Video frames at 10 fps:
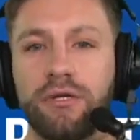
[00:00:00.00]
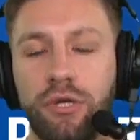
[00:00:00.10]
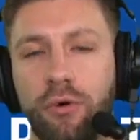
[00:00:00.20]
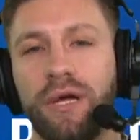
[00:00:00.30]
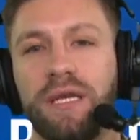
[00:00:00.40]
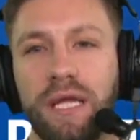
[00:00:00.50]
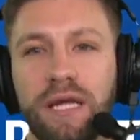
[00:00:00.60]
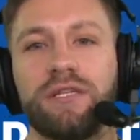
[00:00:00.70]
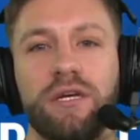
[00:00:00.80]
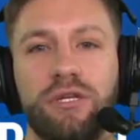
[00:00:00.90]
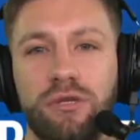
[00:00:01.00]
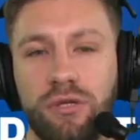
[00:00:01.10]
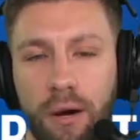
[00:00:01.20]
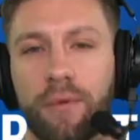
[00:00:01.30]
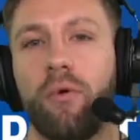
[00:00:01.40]
Tua needs a
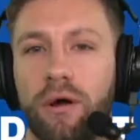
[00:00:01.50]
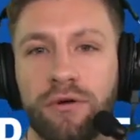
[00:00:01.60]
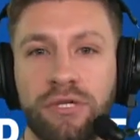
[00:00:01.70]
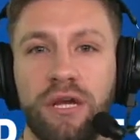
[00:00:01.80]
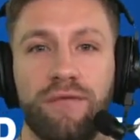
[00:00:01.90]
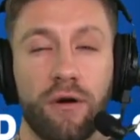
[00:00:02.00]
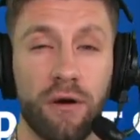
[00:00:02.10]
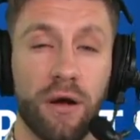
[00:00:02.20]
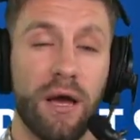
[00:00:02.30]
number one receiver.